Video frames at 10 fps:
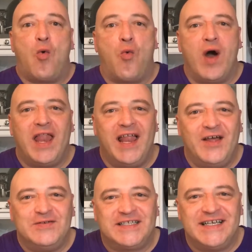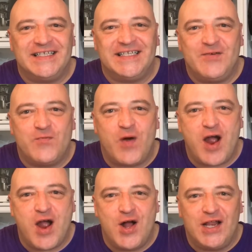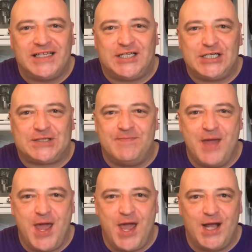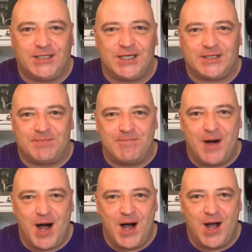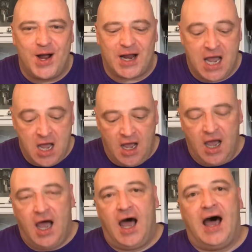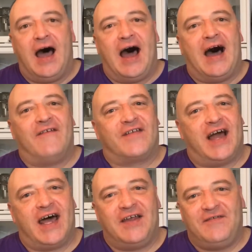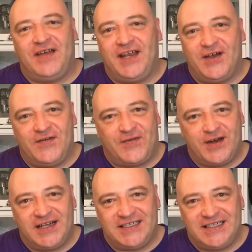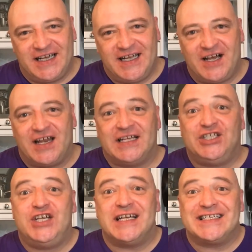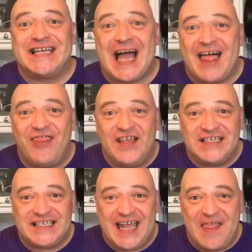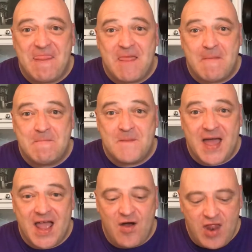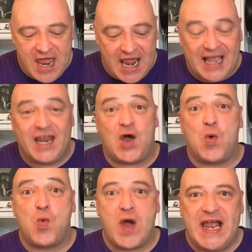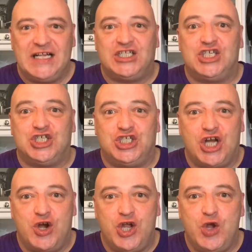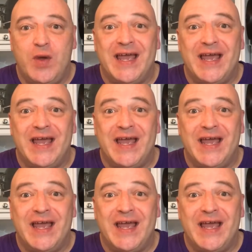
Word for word: Well, hello, Scentsy world. Tis me, tis Mark. I've got a video for you today, y'all. I just got this in the mail, and I cannot wait to show you.